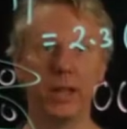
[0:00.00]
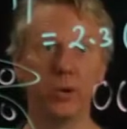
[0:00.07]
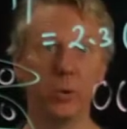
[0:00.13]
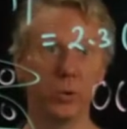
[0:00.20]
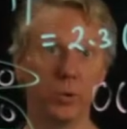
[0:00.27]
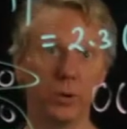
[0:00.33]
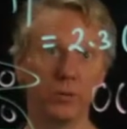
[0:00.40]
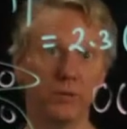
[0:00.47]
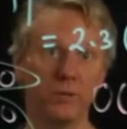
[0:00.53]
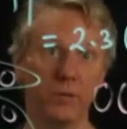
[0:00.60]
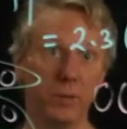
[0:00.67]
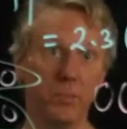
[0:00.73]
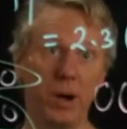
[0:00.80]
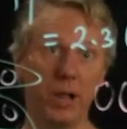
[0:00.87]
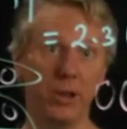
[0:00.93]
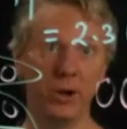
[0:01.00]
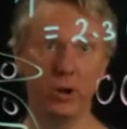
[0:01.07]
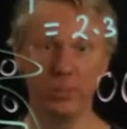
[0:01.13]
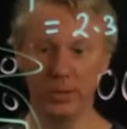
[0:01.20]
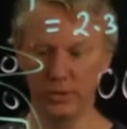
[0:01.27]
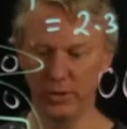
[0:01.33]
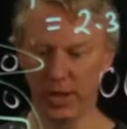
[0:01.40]
in
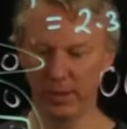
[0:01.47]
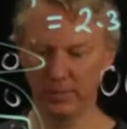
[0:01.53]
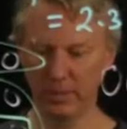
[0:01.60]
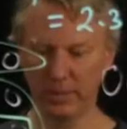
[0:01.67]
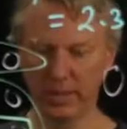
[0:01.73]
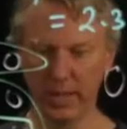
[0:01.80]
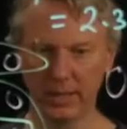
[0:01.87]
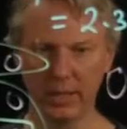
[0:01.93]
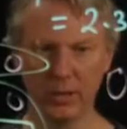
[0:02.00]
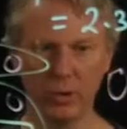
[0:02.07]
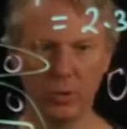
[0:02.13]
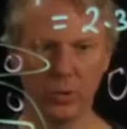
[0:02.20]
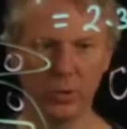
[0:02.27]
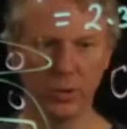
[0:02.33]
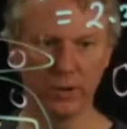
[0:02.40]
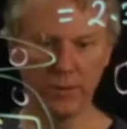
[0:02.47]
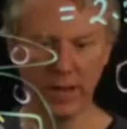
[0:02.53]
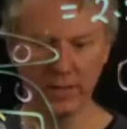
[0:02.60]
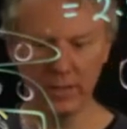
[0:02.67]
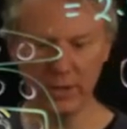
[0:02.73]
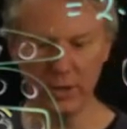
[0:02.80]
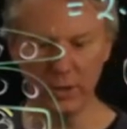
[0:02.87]
polynomial time, something like the order of n
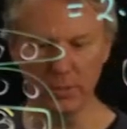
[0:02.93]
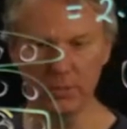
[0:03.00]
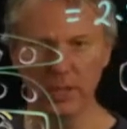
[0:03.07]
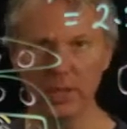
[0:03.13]
cubed.